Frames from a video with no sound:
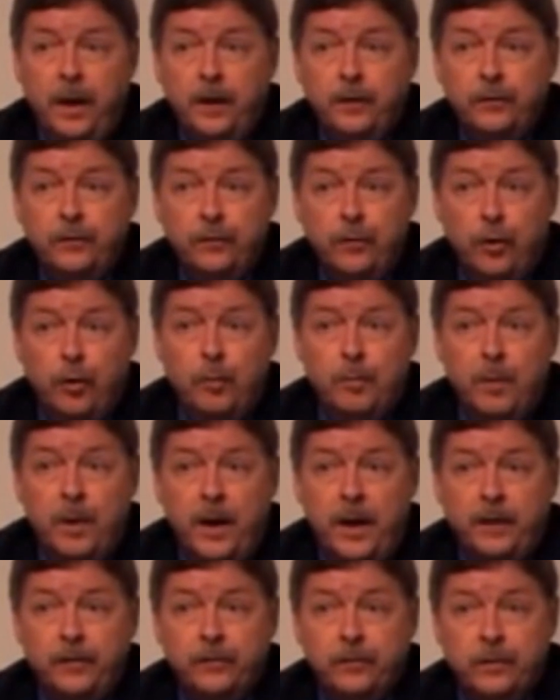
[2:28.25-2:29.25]
and so
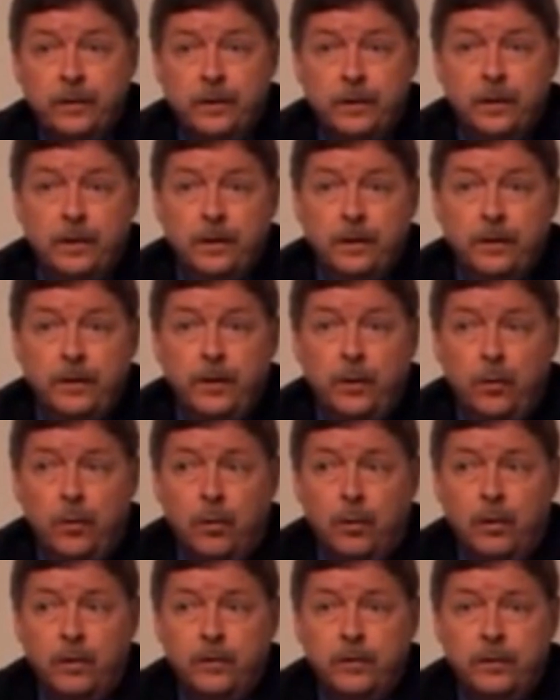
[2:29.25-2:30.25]
must the
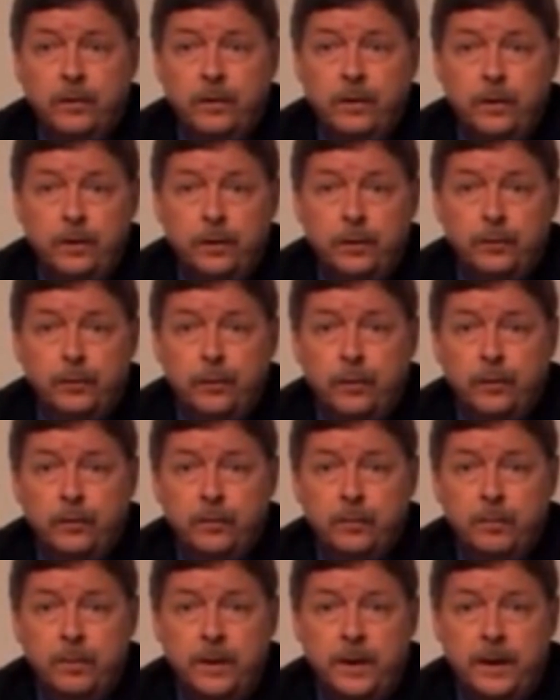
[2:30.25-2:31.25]
origin of the
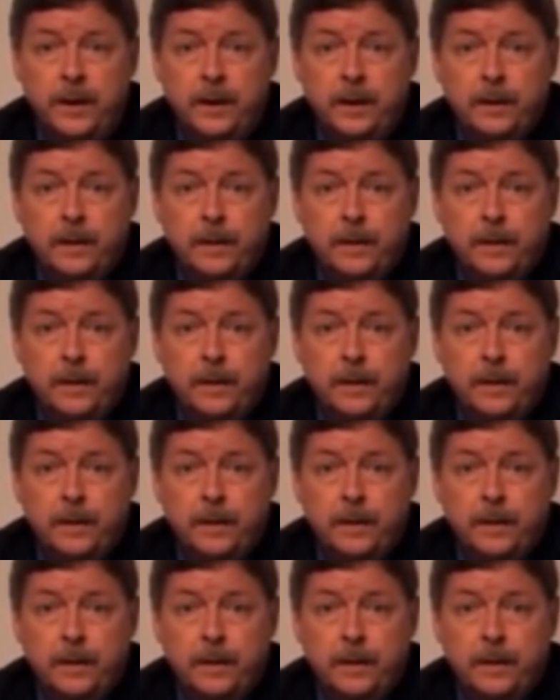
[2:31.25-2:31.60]
universe be.